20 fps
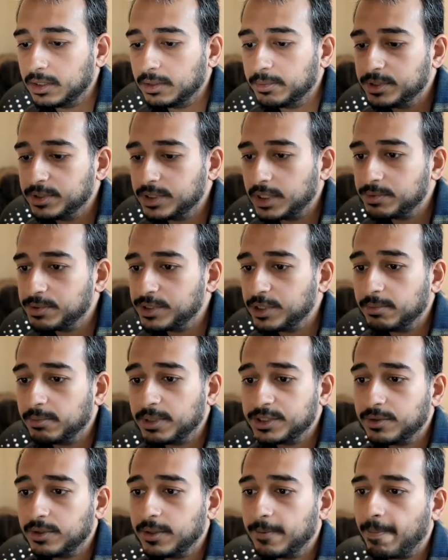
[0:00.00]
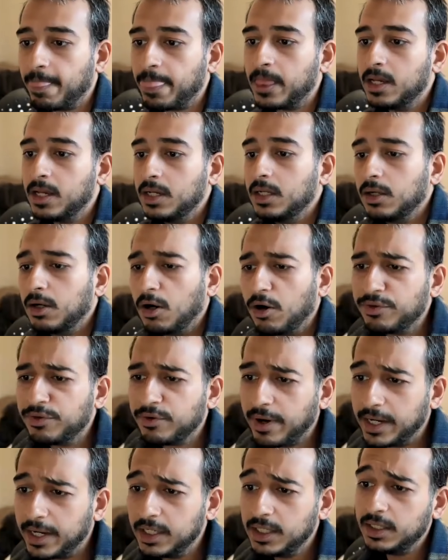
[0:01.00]
and let me stop sharing my screen are
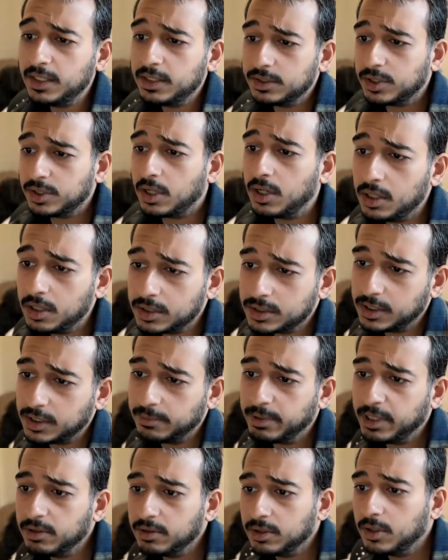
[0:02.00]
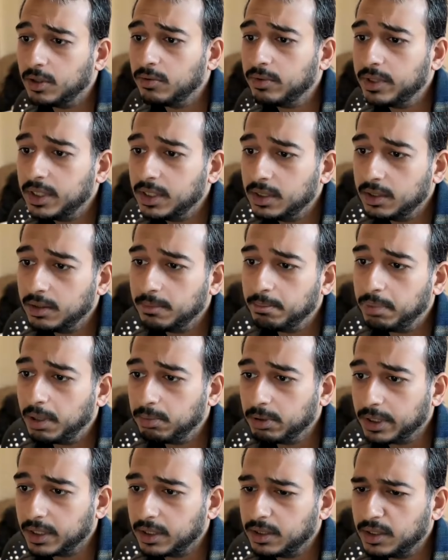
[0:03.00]
there any talks about going
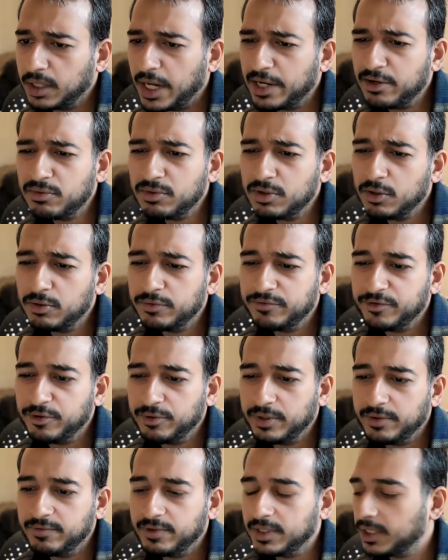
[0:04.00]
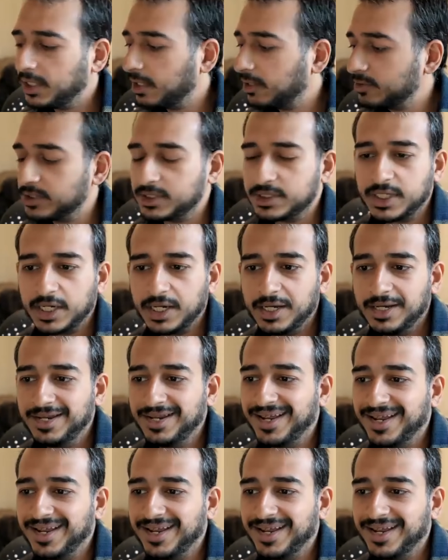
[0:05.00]
public i don't know if you're even allowed to say